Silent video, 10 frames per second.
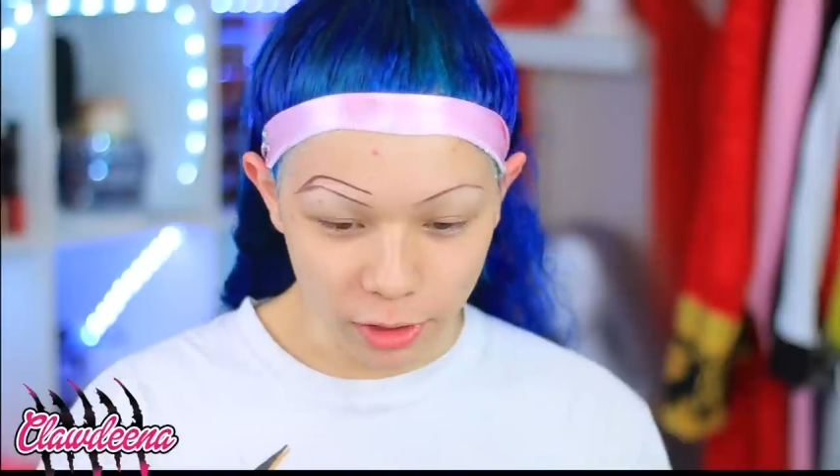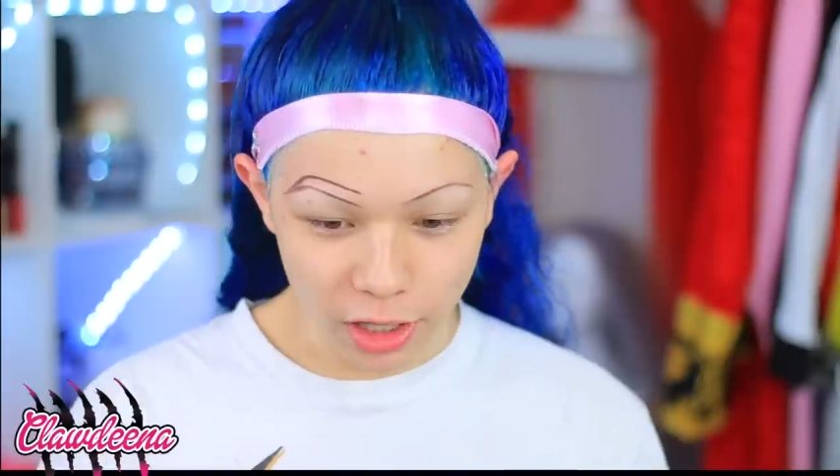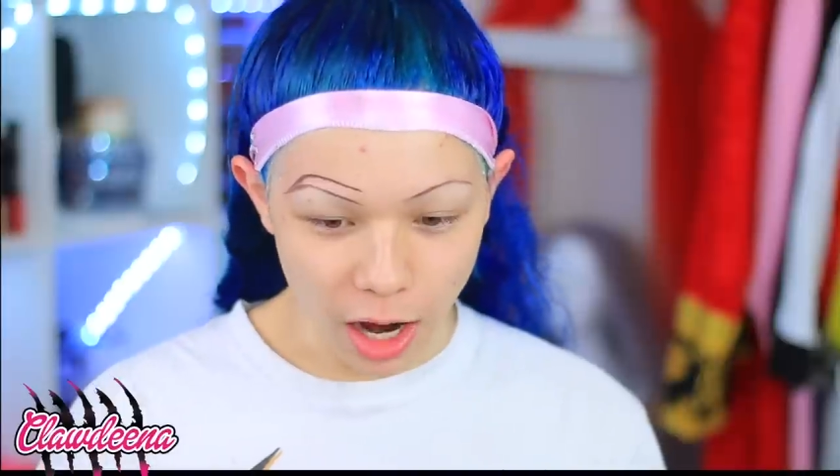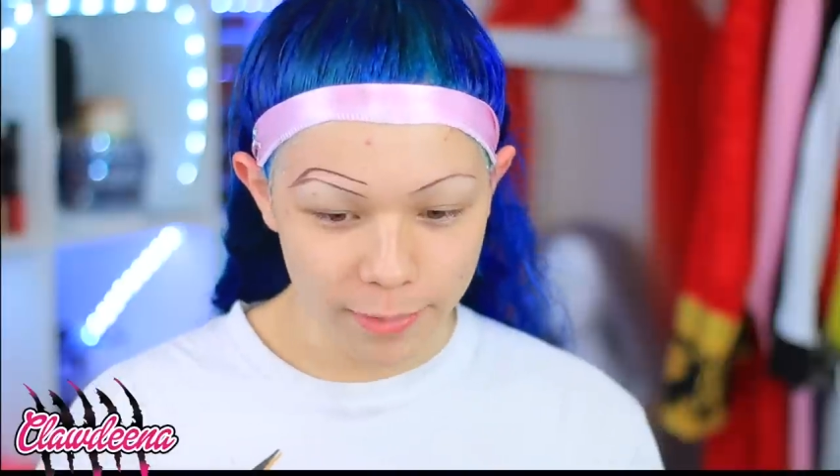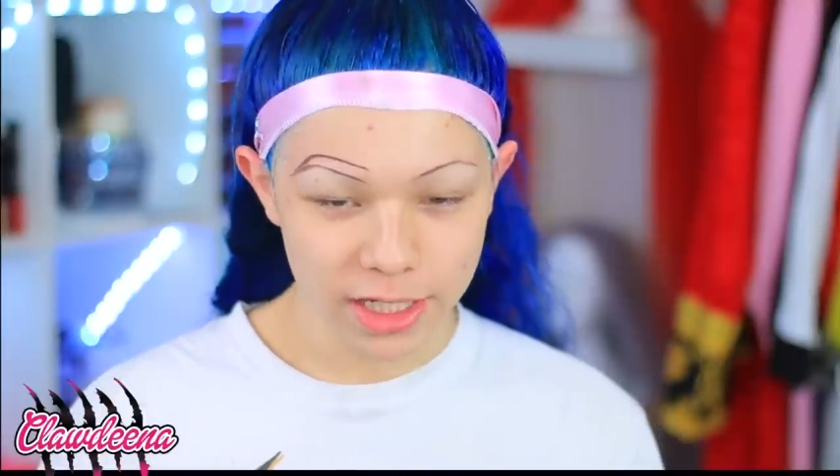
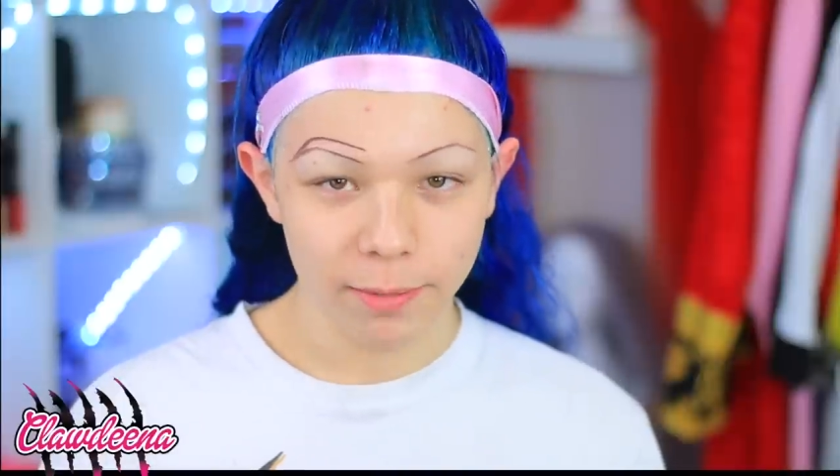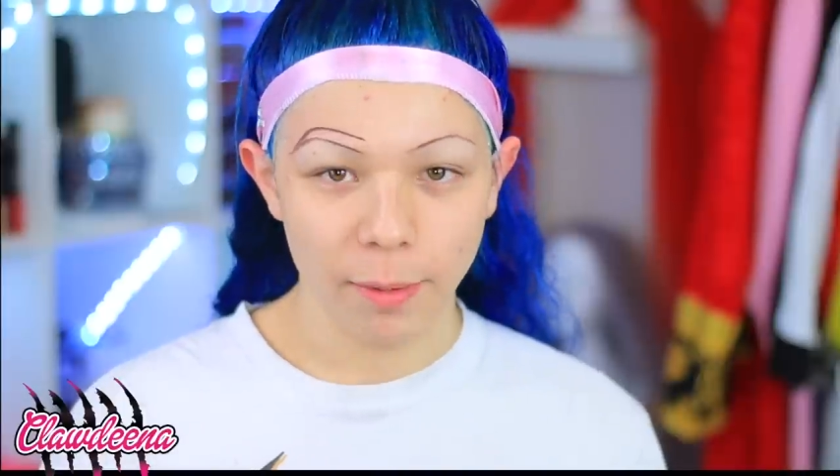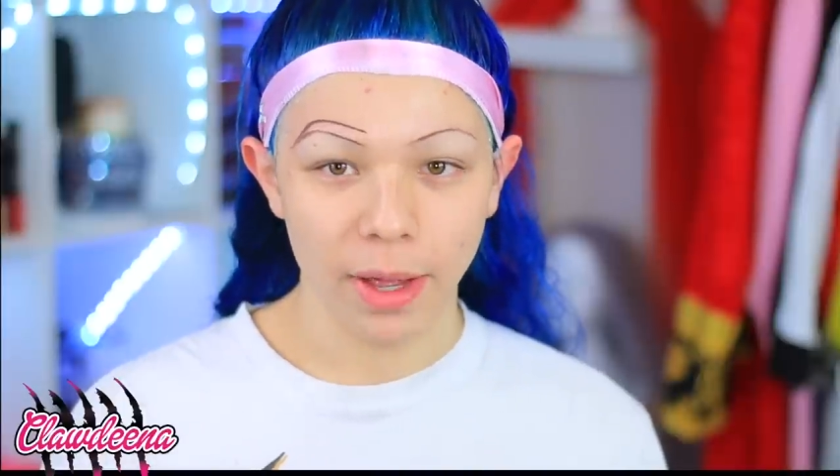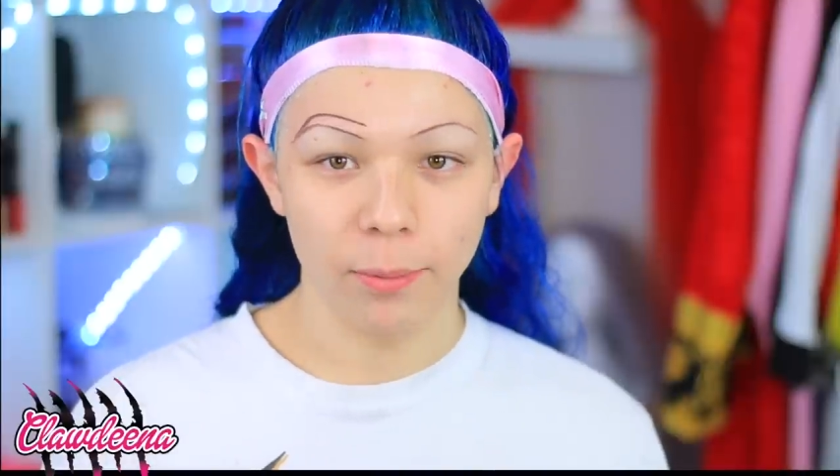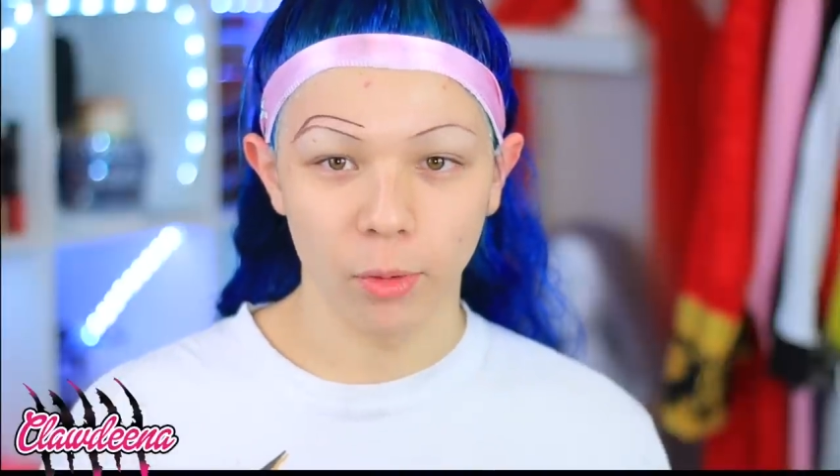commenting about
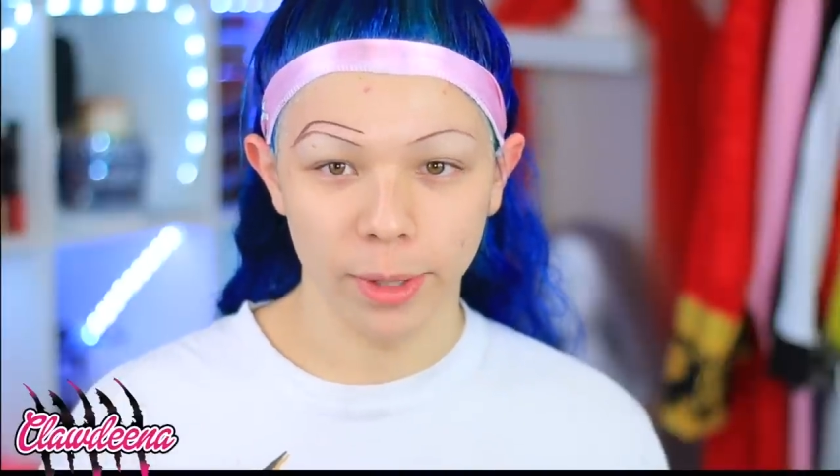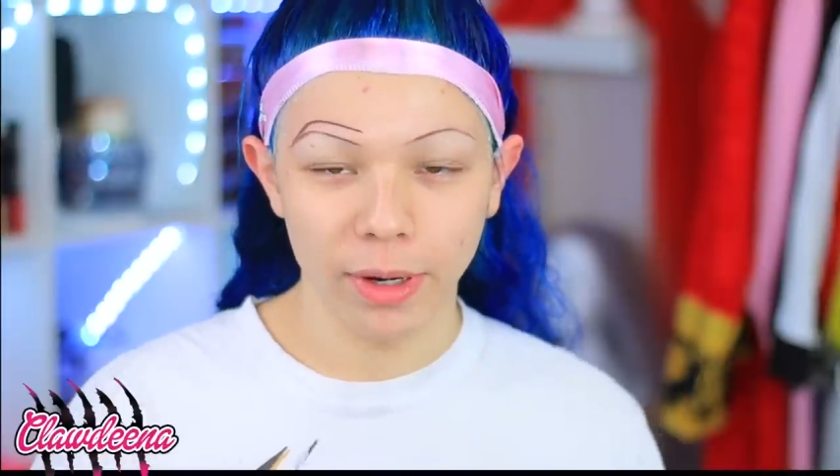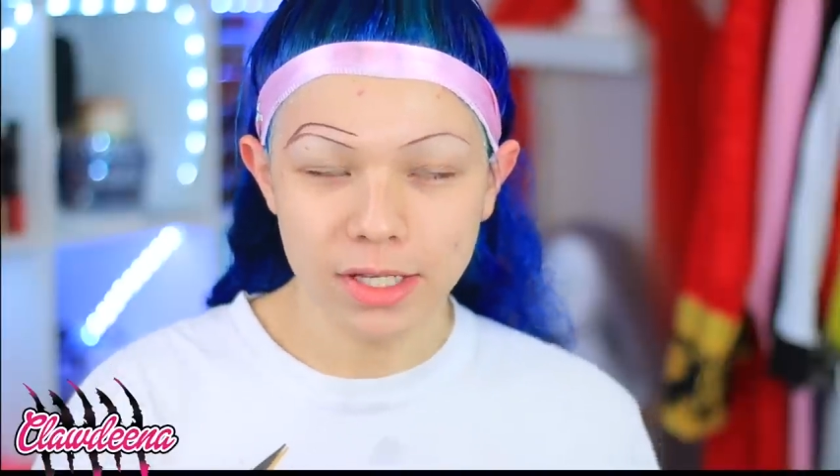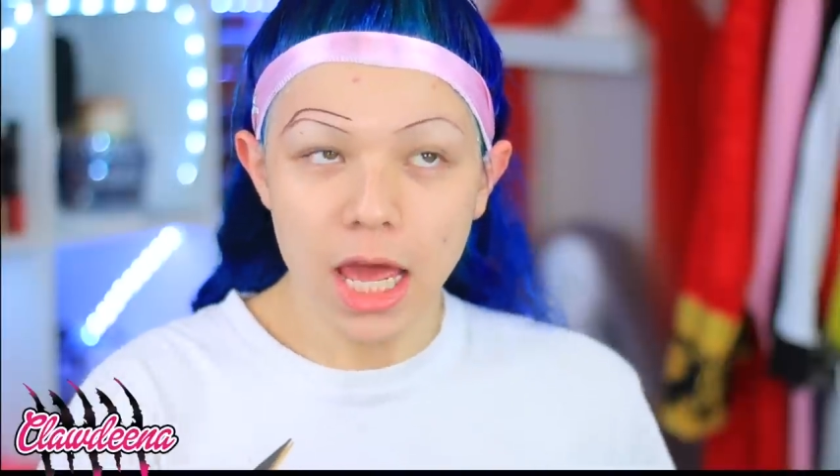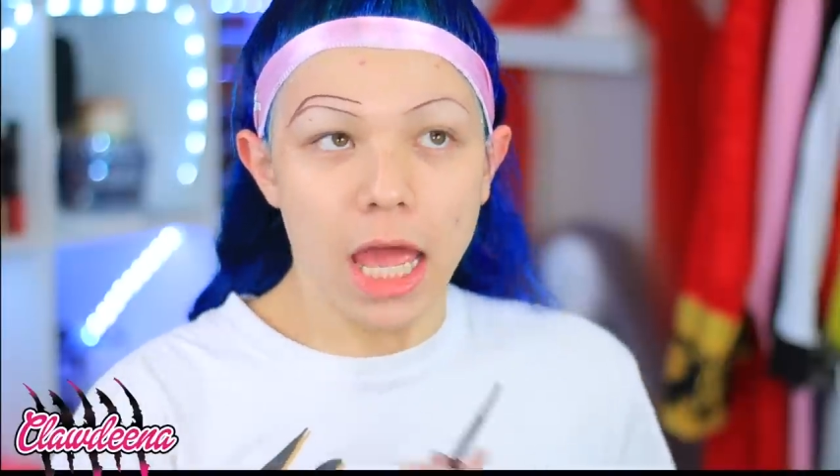my boy brows.